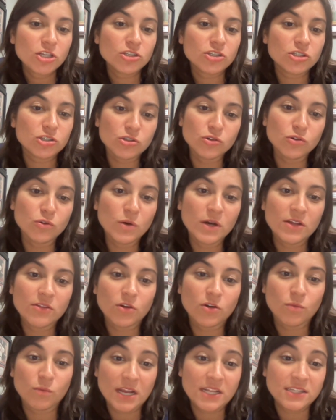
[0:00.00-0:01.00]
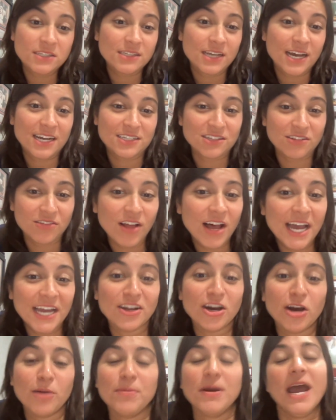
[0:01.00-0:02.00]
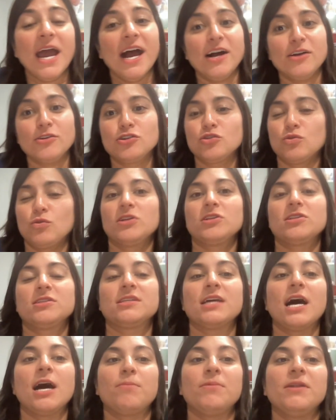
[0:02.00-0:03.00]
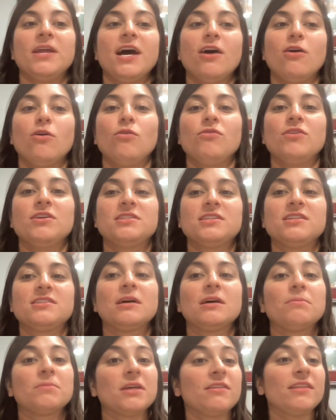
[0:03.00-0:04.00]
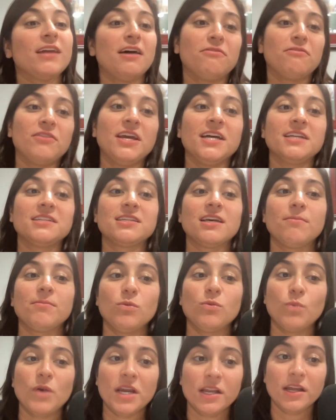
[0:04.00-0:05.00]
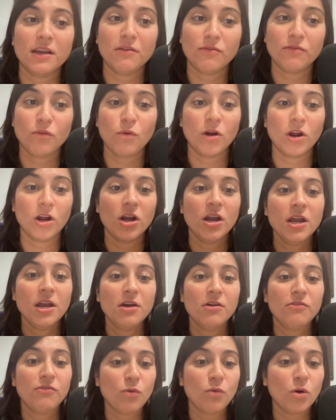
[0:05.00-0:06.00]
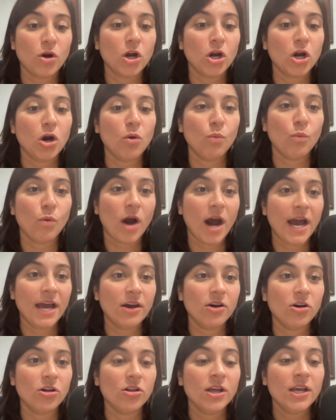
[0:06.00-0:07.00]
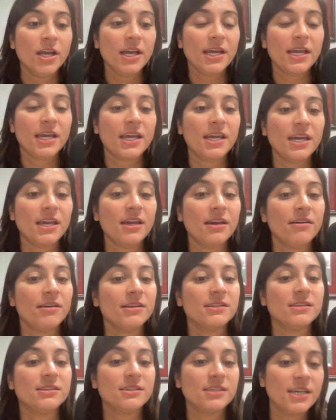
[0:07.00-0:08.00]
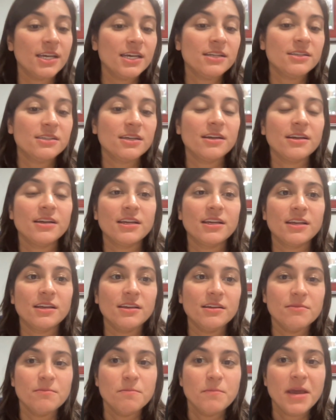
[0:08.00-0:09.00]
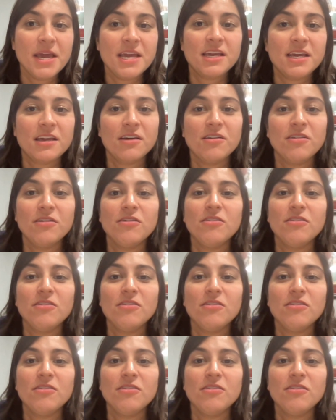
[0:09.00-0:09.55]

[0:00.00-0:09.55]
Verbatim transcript: to the Red Sox lineup at shortstop. Now, this is something that fans have been waiting for for a while. He did make